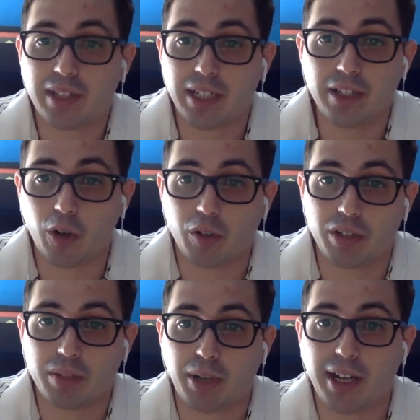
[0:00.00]
the
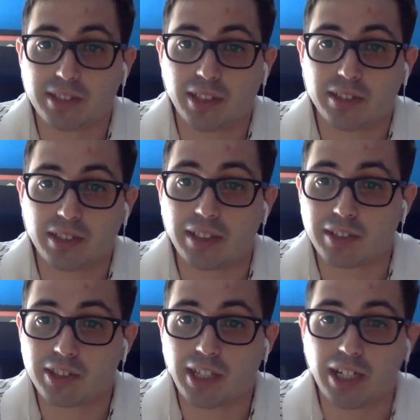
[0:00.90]
notary process in
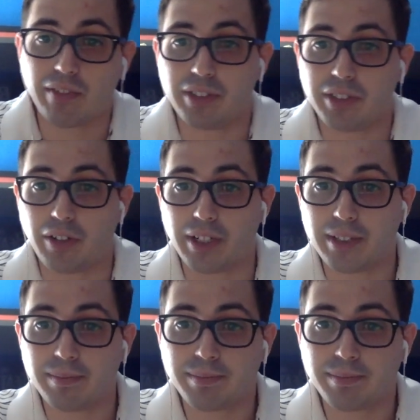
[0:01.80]
the state of Illinois.